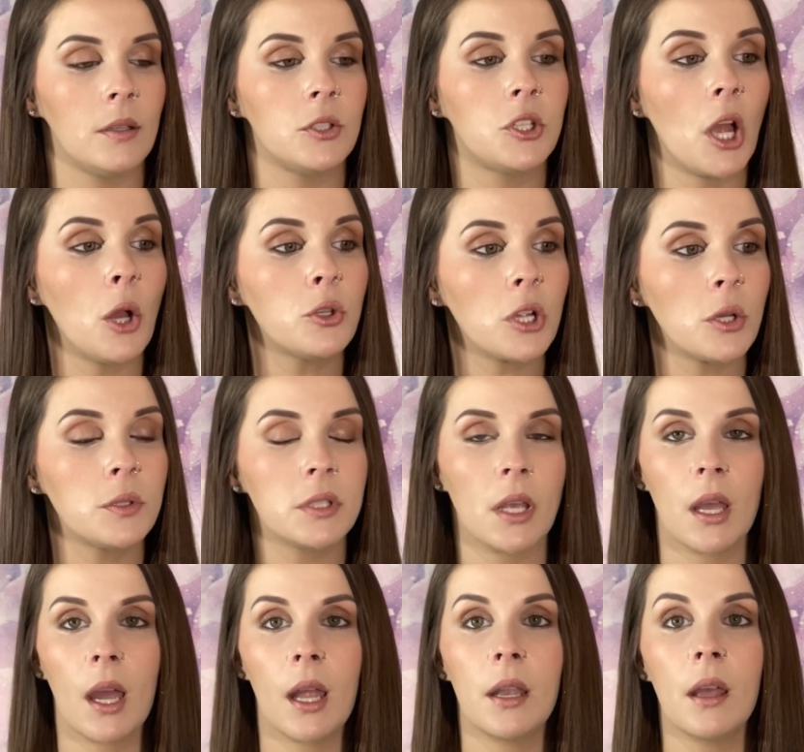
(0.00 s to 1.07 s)
Jojo
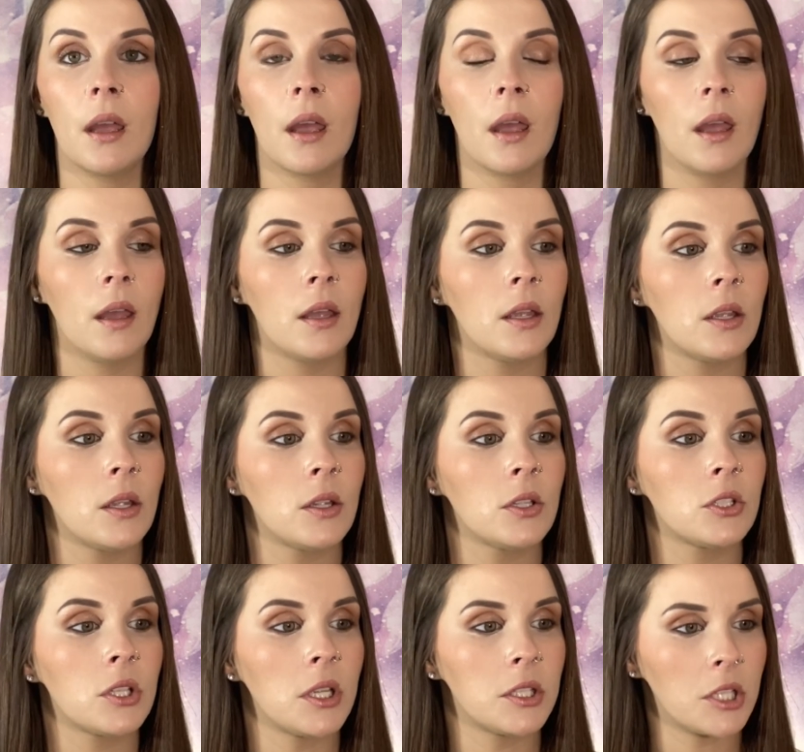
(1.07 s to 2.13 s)
said
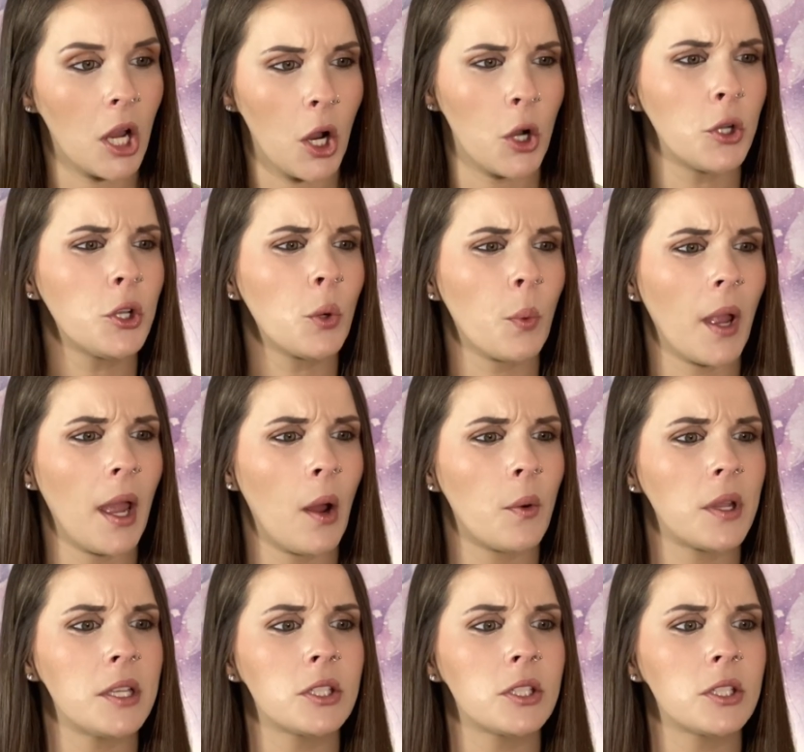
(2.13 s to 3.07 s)
she turned around and